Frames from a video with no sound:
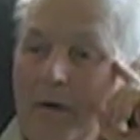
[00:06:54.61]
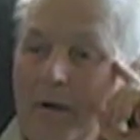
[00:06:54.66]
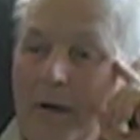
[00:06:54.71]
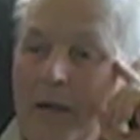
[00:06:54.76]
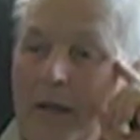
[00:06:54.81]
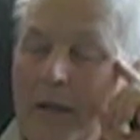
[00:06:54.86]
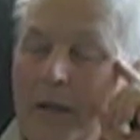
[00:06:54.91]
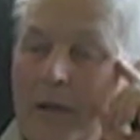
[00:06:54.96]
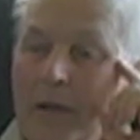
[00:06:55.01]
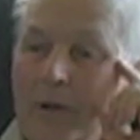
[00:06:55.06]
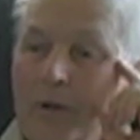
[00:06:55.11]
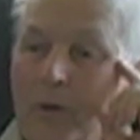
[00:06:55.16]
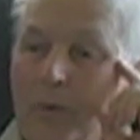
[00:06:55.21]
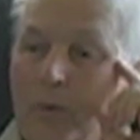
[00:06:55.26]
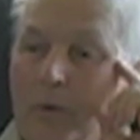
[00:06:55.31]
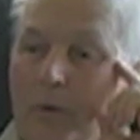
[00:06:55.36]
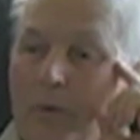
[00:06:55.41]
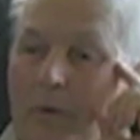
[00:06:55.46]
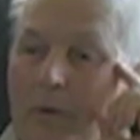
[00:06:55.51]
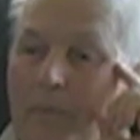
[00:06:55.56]
Getting at the
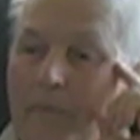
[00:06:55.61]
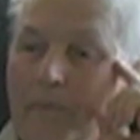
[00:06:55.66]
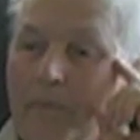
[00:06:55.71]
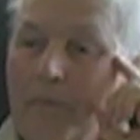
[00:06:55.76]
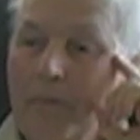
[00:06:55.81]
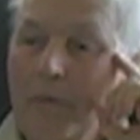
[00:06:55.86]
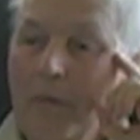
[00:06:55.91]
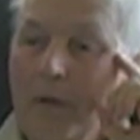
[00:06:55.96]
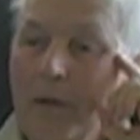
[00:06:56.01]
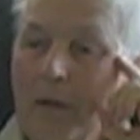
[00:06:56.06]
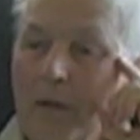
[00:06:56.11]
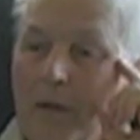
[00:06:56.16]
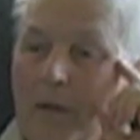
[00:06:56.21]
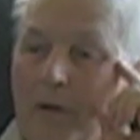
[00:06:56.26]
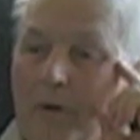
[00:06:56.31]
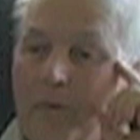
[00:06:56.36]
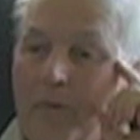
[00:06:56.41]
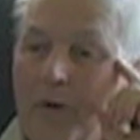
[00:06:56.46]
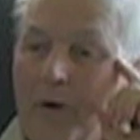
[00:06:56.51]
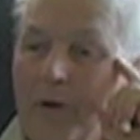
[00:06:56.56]
root of
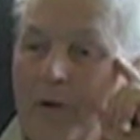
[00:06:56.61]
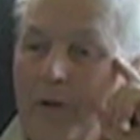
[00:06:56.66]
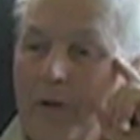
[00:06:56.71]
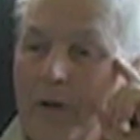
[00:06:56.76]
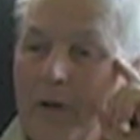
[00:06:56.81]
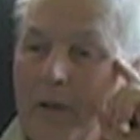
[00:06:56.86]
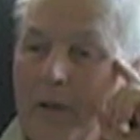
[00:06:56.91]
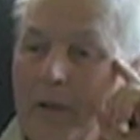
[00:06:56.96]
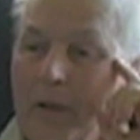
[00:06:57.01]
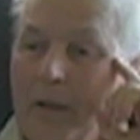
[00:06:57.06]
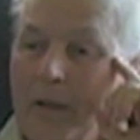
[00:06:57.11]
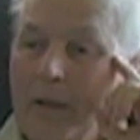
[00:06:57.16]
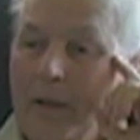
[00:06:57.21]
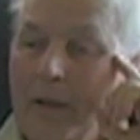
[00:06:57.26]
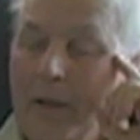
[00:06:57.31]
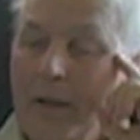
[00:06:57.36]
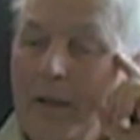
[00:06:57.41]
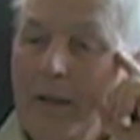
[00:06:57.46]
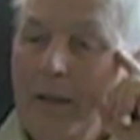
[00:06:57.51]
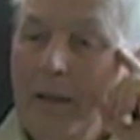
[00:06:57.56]
the very thing
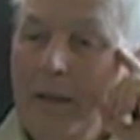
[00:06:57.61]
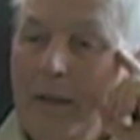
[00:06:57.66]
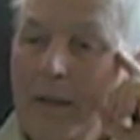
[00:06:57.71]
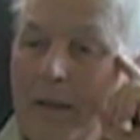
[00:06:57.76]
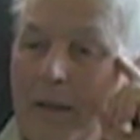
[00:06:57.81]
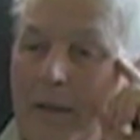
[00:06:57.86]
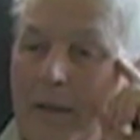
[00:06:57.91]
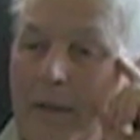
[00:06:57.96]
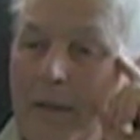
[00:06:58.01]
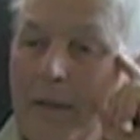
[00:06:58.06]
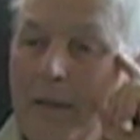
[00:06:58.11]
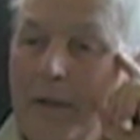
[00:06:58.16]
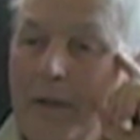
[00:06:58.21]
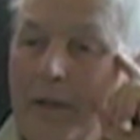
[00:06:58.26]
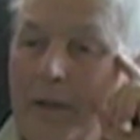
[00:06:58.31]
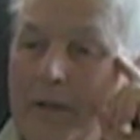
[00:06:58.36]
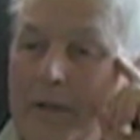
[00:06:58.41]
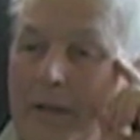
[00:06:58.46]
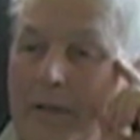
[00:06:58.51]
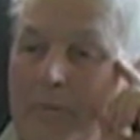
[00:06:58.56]

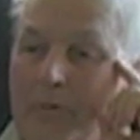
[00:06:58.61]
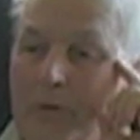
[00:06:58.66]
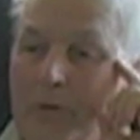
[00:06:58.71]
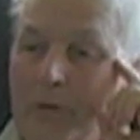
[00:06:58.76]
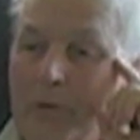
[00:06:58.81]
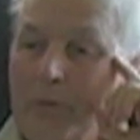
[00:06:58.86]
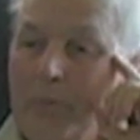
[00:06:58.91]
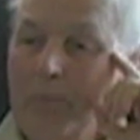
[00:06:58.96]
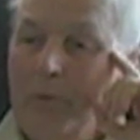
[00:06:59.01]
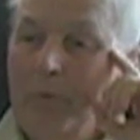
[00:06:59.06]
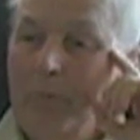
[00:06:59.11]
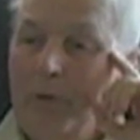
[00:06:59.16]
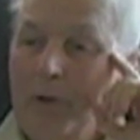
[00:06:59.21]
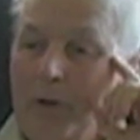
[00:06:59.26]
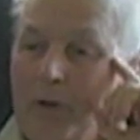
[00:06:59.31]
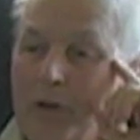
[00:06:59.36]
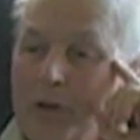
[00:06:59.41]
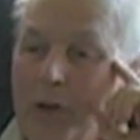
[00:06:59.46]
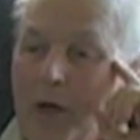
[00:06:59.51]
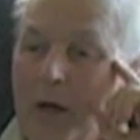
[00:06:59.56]
that seems to
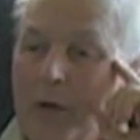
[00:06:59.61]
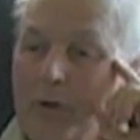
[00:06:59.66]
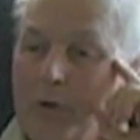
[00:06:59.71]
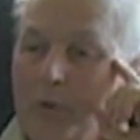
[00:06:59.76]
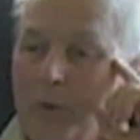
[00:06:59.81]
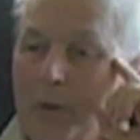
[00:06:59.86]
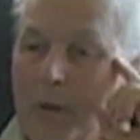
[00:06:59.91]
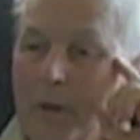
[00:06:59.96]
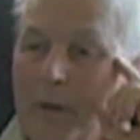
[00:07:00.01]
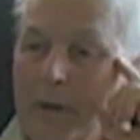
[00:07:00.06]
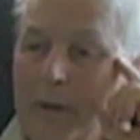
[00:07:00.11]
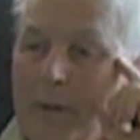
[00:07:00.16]
propel John's work.